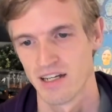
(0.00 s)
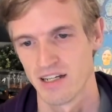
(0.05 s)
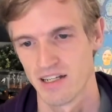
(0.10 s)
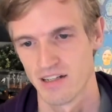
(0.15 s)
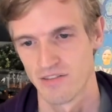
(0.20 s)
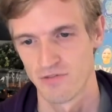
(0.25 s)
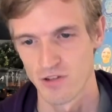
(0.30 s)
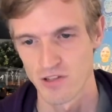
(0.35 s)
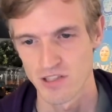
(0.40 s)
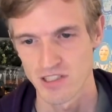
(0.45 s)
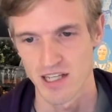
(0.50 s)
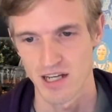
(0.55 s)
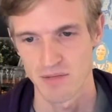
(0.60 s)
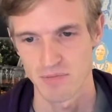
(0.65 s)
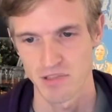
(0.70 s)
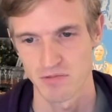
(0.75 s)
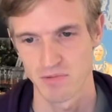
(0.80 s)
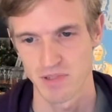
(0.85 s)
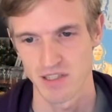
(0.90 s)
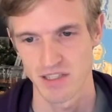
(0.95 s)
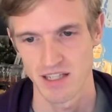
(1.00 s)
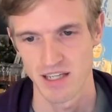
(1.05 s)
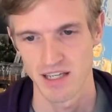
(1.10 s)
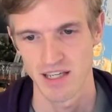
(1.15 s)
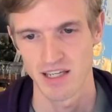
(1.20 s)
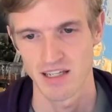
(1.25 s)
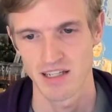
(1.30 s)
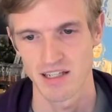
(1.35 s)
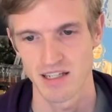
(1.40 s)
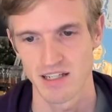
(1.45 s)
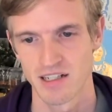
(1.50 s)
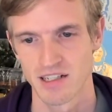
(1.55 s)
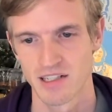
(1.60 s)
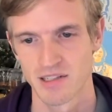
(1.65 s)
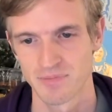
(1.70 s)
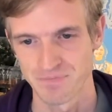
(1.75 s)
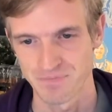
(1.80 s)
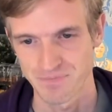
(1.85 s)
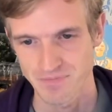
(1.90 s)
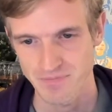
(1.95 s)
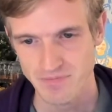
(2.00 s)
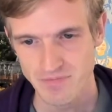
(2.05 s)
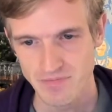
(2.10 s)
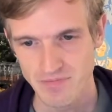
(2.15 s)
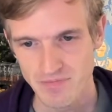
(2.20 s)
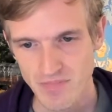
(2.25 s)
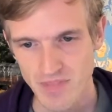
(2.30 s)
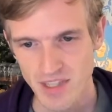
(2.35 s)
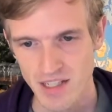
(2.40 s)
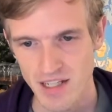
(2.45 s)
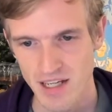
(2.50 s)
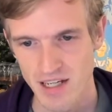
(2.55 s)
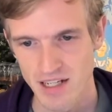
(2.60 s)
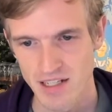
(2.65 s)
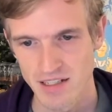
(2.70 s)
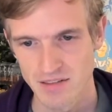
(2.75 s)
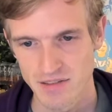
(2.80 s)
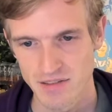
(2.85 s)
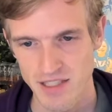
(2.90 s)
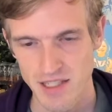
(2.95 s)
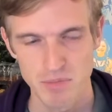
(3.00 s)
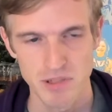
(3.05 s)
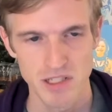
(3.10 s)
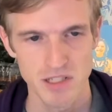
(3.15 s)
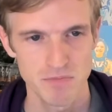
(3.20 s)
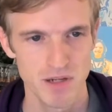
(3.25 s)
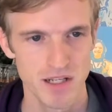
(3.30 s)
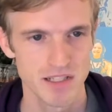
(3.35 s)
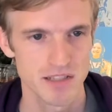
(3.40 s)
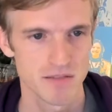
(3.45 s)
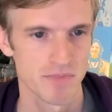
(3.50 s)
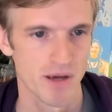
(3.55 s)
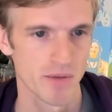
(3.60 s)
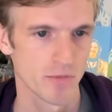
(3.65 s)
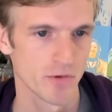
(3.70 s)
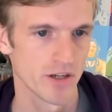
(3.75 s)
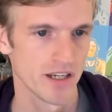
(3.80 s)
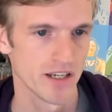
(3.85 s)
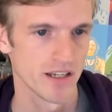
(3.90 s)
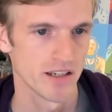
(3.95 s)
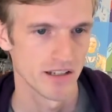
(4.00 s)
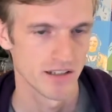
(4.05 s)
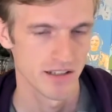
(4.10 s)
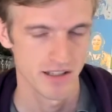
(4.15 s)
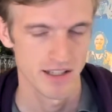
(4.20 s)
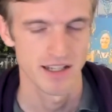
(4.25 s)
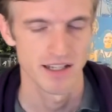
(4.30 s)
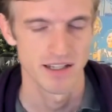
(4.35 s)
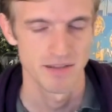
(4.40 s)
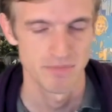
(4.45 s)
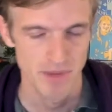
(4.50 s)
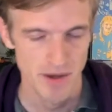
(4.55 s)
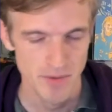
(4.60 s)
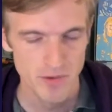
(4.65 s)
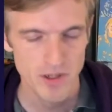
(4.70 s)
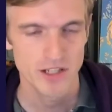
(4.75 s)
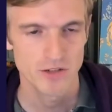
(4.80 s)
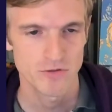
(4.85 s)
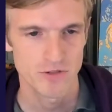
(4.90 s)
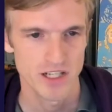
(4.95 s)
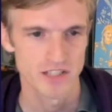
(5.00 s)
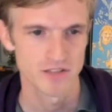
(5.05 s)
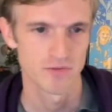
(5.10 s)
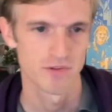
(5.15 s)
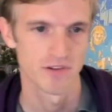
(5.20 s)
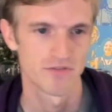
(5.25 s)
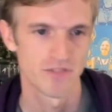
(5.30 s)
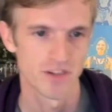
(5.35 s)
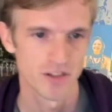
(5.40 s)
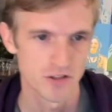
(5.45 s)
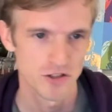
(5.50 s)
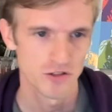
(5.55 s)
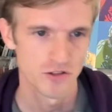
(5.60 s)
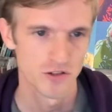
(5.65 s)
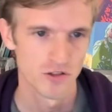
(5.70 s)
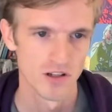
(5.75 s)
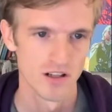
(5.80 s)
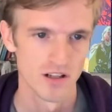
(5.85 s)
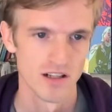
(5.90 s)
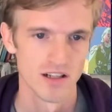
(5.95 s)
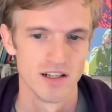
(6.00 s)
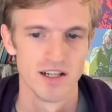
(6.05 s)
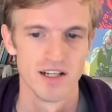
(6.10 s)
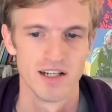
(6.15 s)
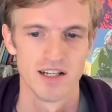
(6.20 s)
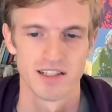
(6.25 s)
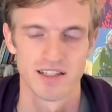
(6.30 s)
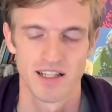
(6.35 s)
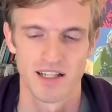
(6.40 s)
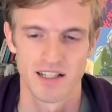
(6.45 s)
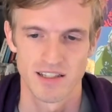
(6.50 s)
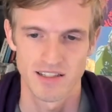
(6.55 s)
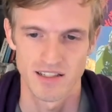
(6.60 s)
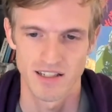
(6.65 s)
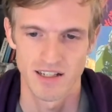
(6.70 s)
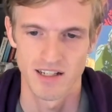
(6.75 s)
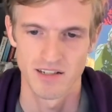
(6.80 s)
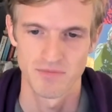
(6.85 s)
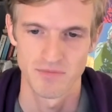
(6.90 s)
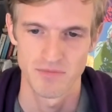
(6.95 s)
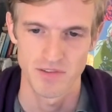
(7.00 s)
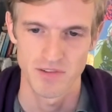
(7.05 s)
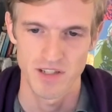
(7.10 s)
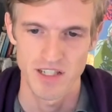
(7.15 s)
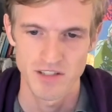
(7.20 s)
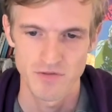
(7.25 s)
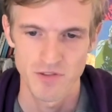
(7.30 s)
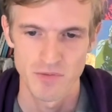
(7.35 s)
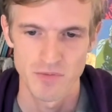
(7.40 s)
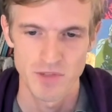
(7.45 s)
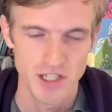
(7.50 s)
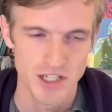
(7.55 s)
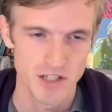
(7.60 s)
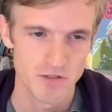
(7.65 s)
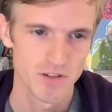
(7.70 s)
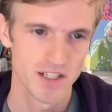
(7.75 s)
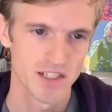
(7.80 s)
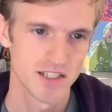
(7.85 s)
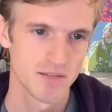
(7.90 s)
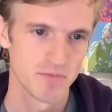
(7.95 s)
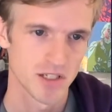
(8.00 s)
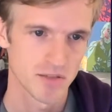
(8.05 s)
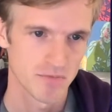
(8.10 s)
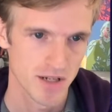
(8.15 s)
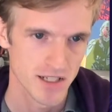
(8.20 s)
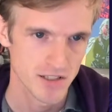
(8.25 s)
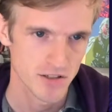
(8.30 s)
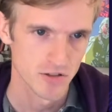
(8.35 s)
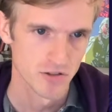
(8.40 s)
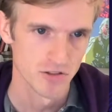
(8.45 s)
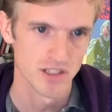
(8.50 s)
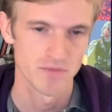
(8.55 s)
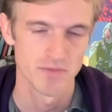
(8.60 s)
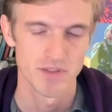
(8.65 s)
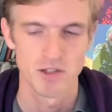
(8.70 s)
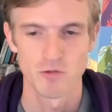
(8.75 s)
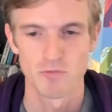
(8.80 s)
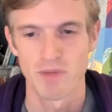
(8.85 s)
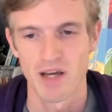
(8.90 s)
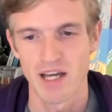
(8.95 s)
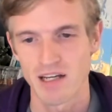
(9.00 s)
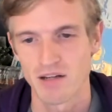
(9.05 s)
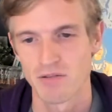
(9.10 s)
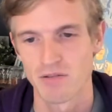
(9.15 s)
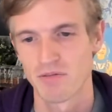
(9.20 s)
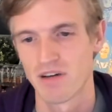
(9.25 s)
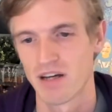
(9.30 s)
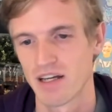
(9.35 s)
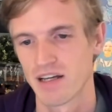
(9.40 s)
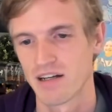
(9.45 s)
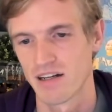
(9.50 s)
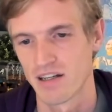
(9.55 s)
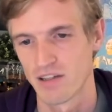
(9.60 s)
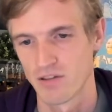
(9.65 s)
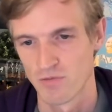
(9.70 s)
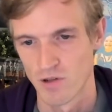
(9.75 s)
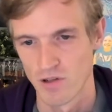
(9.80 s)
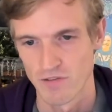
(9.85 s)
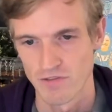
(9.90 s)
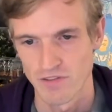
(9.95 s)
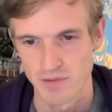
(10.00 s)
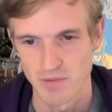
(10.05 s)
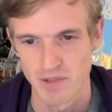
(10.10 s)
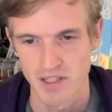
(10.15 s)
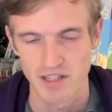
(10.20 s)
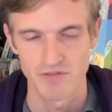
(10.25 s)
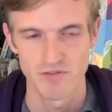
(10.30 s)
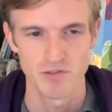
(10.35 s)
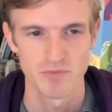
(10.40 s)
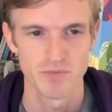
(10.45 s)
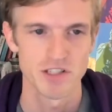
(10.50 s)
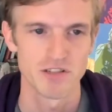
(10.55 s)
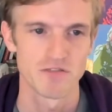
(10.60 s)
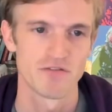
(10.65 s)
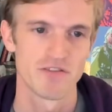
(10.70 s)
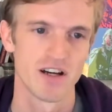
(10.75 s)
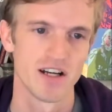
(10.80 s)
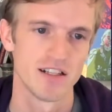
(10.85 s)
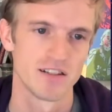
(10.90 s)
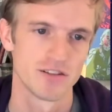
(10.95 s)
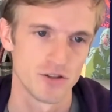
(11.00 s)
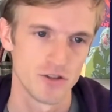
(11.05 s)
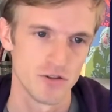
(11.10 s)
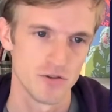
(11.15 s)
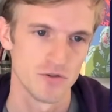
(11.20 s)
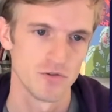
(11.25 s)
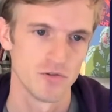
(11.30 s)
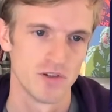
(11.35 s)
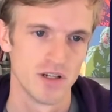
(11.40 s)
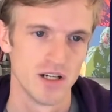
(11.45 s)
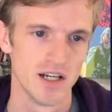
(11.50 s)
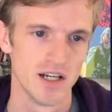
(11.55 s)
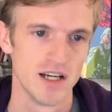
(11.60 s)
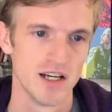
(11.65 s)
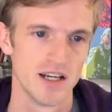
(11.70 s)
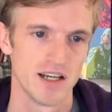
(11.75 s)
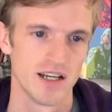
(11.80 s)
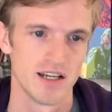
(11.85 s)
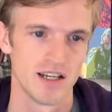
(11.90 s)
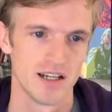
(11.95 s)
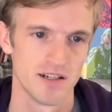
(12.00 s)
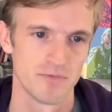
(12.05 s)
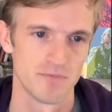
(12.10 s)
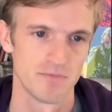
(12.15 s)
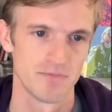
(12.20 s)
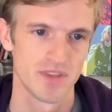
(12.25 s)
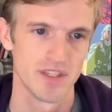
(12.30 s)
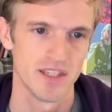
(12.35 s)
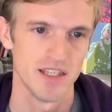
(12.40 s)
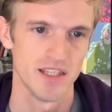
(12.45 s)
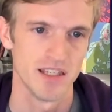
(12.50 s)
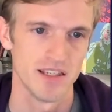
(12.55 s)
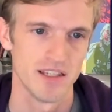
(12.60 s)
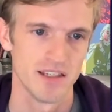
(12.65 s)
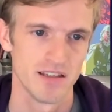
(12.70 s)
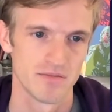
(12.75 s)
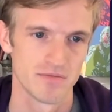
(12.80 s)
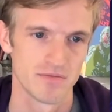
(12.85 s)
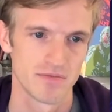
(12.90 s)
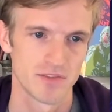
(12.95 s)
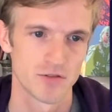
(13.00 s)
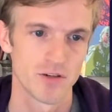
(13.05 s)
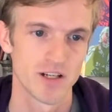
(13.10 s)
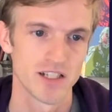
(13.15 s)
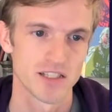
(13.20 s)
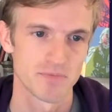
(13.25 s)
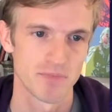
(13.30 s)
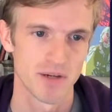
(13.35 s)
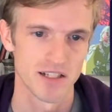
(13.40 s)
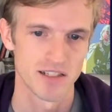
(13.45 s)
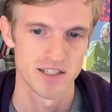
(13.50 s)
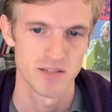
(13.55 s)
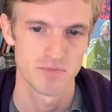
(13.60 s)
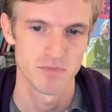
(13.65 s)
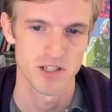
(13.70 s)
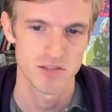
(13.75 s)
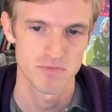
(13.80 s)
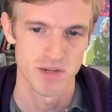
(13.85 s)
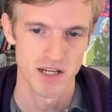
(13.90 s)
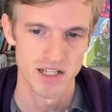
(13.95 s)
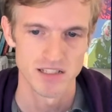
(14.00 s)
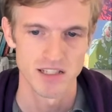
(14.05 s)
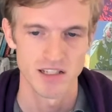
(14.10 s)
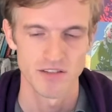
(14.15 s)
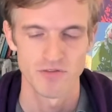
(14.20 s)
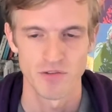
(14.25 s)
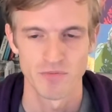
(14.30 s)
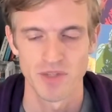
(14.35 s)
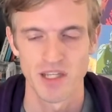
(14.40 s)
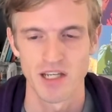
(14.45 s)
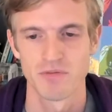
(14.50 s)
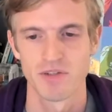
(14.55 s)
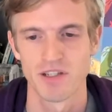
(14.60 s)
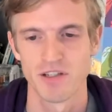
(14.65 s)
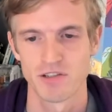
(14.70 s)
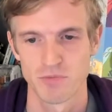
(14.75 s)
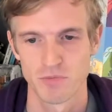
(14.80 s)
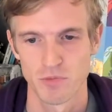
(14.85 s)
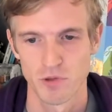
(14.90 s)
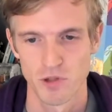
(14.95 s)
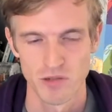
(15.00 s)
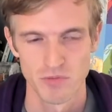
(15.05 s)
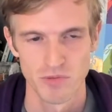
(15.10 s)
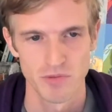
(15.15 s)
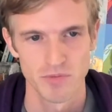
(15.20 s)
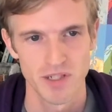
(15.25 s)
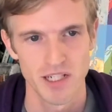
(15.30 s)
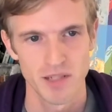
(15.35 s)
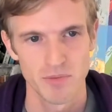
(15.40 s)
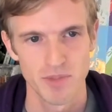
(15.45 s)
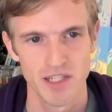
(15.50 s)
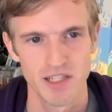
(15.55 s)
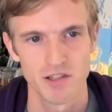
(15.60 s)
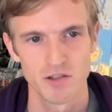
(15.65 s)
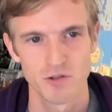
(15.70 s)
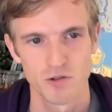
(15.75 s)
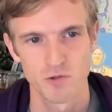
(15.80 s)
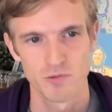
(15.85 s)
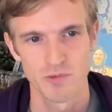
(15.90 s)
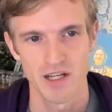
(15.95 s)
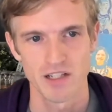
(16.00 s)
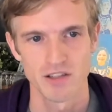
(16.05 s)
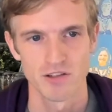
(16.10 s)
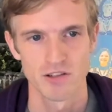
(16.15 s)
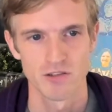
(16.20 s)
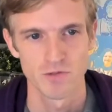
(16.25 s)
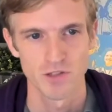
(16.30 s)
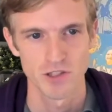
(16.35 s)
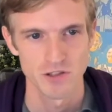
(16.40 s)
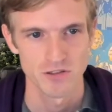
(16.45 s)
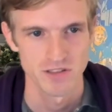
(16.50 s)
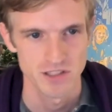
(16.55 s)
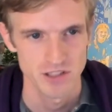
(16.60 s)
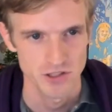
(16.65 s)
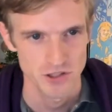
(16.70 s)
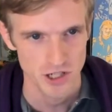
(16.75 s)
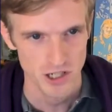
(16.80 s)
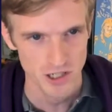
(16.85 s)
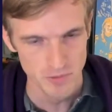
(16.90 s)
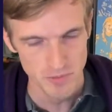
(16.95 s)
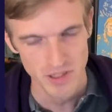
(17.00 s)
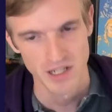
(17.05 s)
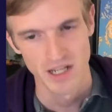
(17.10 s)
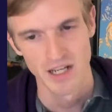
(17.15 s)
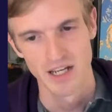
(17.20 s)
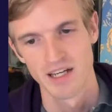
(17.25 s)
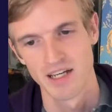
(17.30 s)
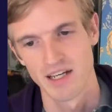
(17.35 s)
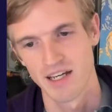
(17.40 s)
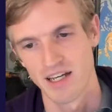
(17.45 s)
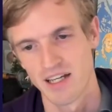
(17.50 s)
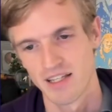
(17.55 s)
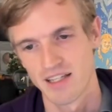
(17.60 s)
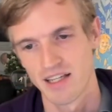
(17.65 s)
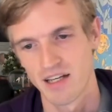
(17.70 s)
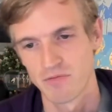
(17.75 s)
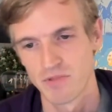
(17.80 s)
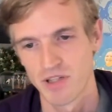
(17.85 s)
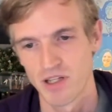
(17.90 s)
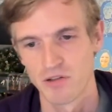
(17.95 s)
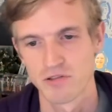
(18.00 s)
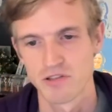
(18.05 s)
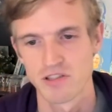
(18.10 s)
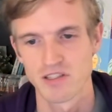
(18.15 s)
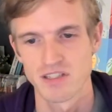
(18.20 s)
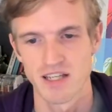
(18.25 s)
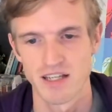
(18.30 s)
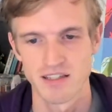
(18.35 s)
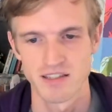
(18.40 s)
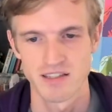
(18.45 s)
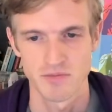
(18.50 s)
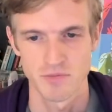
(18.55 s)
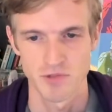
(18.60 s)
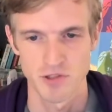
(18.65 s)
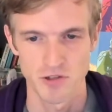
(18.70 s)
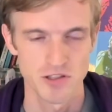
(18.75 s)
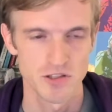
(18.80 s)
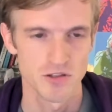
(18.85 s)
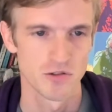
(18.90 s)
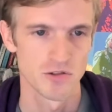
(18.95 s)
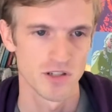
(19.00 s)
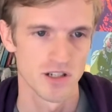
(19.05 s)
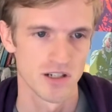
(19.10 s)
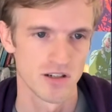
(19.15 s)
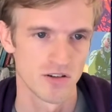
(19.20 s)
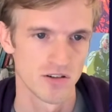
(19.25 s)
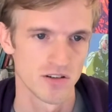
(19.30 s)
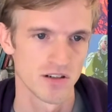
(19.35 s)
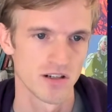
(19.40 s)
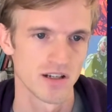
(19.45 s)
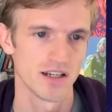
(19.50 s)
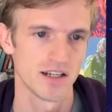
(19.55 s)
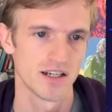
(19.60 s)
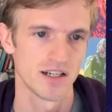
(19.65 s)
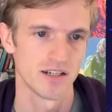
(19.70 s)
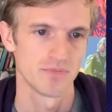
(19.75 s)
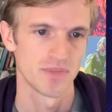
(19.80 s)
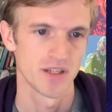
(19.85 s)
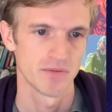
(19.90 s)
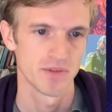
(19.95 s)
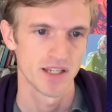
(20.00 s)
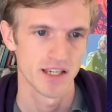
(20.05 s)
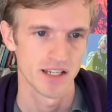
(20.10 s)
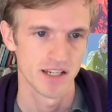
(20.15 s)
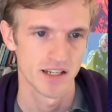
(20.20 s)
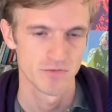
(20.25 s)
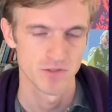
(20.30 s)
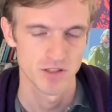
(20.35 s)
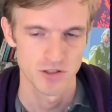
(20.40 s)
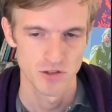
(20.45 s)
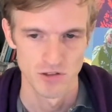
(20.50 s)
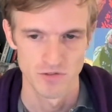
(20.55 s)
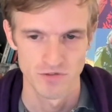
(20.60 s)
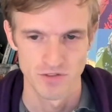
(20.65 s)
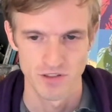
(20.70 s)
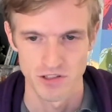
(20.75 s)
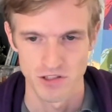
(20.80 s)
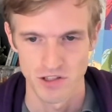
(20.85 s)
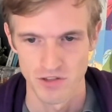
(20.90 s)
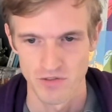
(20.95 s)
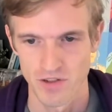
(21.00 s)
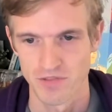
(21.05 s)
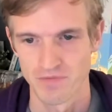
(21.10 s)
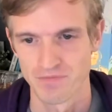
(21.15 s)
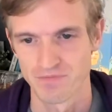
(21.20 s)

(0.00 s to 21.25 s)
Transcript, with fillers: In the first steps, we take um, and C++ memory, uh, like a memory address from a function call that um, is from generated C++ code. Then we go back via a dwarf debug information file to um, the transpiled C++. And from there, we use a portable PDB to go back to the original C Sharp. And then we also send some source code along um, that we can then resolve on the server.